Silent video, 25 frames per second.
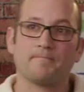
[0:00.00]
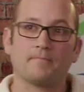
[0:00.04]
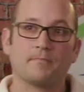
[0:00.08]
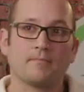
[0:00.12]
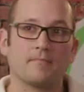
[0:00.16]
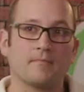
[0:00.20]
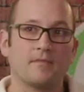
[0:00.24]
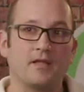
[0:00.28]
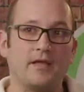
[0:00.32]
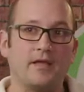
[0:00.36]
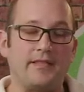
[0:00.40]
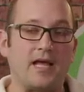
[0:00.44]

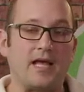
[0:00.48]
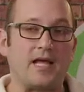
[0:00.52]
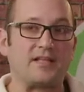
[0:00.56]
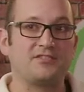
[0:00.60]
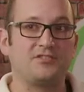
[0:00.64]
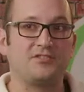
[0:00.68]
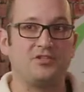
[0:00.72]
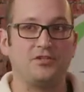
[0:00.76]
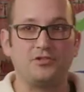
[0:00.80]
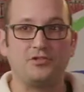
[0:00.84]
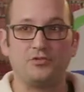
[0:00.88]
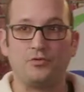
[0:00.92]
And that's
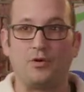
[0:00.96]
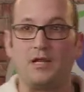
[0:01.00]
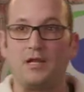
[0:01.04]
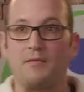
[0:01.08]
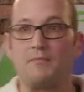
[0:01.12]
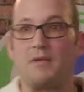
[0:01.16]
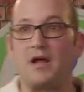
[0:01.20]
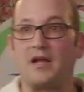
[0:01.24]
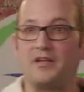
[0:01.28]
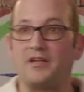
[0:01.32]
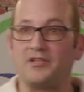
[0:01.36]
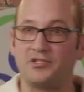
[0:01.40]
220
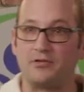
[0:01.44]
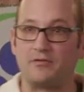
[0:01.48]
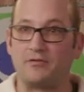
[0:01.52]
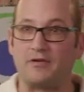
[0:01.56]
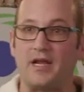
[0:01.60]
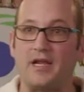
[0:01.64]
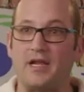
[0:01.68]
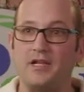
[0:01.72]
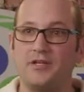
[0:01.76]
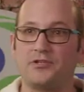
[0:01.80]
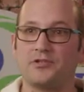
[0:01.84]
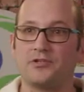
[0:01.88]
minus your
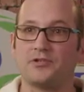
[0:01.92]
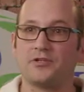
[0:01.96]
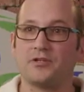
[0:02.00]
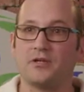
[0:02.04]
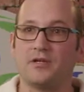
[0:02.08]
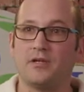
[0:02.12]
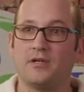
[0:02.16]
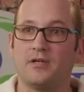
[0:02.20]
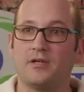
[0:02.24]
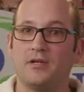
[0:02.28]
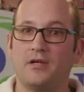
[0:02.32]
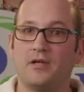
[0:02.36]
age.
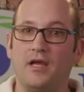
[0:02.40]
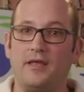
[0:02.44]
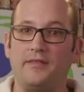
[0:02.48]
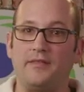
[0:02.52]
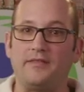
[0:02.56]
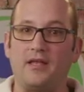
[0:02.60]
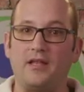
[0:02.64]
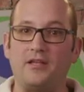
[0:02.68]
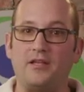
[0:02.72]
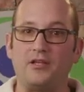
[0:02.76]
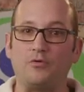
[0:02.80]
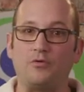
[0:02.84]
And
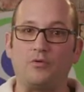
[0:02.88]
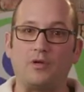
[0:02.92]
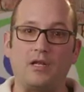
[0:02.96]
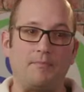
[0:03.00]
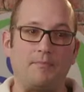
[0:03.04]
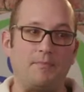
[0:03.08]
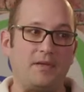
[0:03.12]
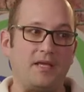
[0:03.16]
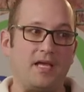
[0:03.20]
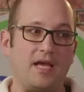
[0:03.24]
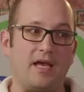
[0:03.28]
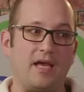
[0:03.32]
then you want to
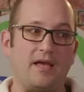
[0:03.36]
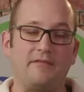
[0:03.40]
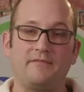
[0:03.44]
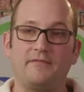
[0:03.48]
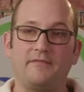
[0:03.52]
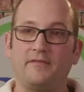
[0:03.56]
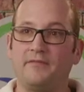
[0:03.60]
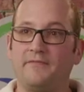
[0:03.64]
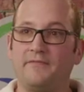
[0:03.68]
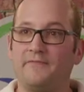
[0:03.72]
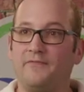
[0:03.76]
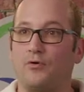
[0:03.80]
be at
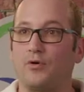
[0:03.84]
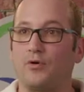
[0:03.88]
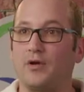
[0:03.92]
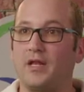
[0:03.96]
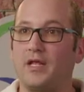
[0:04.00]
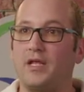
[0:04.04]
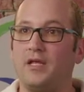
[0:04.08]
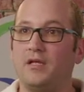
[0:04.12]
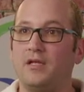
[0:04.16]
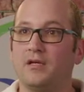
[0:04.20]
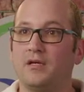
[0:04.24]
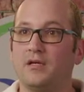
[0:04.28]

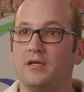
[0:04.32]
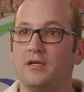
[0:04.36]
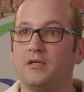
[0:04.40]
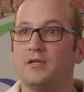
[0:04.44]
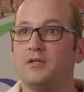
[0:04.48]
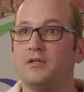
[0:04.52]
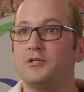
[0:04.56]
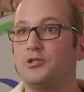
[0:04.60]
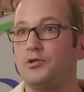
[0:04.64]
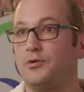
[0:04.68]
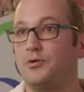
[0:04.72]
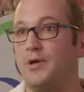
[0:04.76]
40
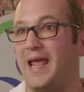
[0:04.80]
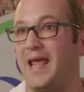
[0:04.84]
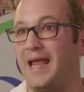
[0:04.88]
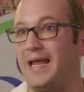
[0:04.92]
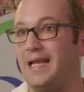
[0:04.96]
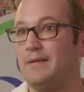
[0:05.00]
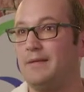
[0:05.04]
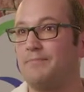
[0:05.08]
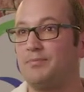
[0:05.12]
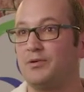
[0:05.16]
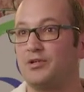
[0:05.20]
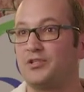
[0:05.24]
to
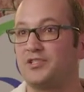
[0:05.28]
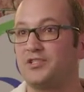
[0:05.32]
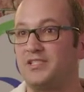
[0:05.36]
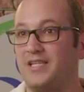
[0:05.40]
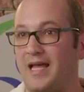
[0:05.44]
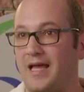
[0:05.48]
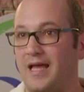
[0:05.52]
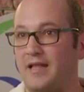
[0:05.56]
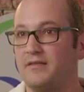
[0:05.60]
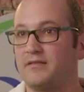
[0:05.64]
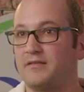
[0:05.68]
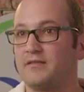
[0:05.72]

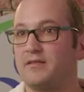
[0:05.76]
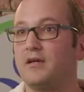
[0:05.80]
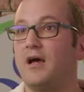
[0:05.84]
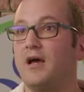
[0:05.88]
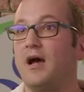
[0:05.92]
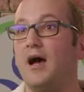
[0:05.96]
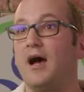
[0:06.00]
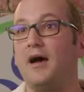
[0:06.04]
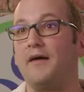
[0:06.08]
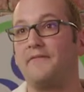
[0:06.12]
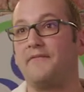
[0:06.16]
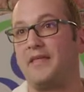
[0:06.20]
80%
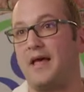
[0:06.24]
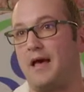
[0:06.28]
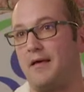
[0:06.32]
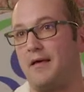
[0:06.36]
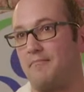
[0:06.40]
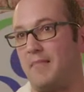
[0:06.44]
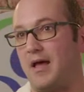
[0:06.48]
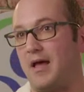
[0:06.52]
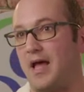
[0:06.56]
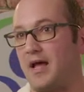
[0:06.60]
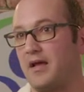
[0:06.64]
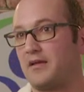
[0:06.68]
of that
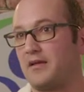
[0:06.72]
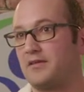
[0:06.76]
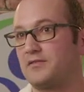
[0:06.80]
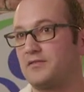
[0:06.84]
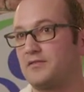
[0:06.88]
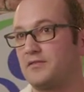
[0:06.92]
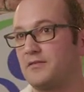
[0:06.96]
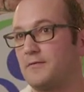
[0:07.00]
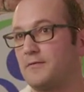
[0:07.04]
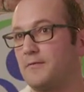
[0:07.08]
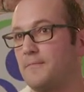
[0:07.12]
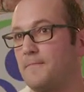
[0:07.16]
max.
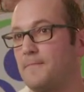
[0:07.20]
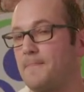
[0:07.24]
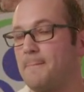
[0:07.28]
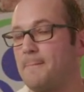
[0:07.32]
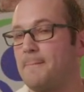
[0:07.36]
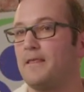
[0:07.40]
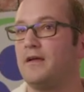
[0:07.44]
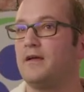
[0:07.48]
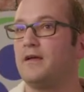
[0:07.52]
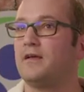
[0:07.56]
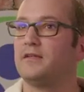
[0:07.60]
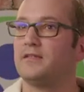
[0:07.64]

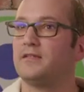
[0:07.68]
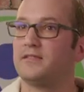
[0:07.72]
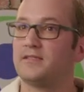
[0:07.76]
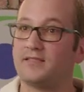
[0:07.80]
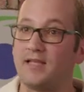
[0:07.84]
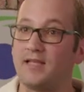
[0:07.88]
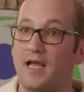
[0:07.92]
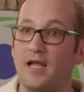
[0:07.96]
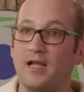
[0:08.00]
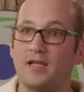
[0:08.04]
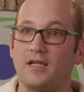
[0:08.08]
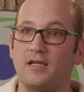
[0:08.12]

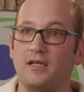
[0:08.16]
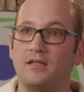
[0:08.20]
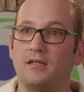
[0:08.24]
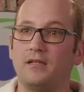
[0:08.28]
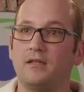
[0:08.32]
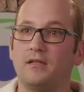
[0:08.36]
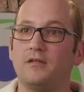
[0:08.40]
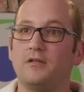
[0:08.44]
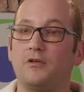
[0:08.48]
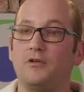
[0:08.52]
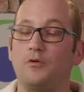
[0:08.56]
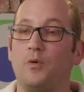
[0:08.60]
Second,
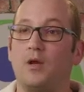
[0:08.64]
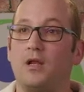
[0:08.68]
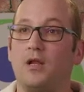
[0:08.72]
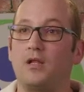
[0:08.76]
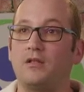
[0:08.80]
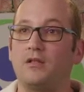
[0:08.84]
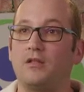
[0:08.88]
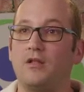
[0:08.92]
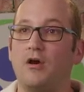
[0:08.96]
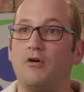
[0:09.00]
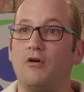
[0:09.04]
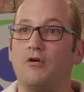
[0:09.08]
you want to
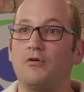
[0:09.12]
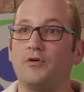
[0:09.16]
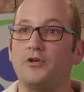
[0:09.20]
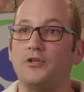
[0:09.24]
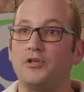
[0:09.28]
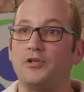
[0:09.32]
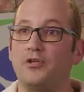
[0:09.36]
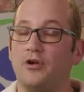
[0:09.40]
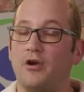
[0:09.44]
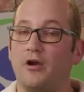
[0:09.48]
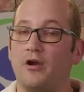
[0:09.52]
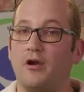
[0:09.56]
know
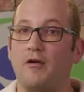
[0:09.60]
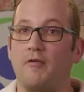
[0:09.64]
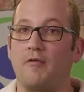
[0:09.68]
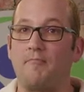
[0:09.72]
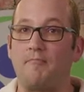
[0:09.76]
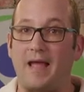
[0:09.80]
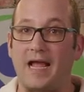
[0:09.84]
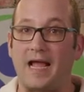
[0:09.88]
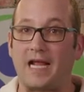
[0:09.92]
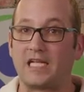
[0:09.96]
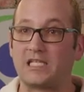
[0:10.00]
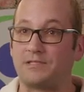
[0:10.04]
your
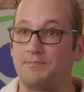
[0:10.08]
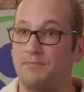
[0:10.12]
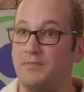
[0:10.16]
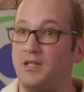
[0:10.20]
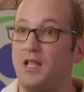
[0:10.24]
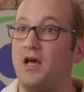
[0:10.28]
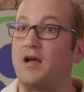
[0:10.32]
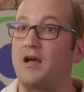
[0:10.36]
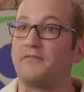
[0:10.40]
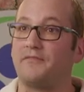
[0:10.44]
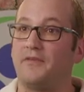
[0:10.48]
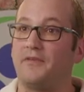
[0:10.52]
maximum
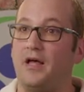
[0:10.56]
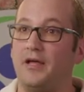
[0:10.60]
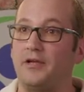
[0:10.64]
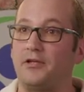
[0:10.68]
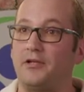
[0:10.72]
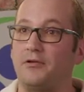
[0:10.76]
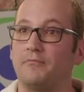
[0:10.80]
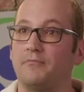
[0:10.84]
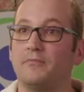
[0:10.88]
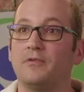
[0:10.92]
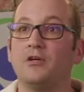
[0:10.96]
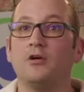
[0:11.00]
lung
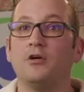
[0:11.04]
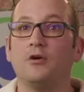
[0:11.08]
volume.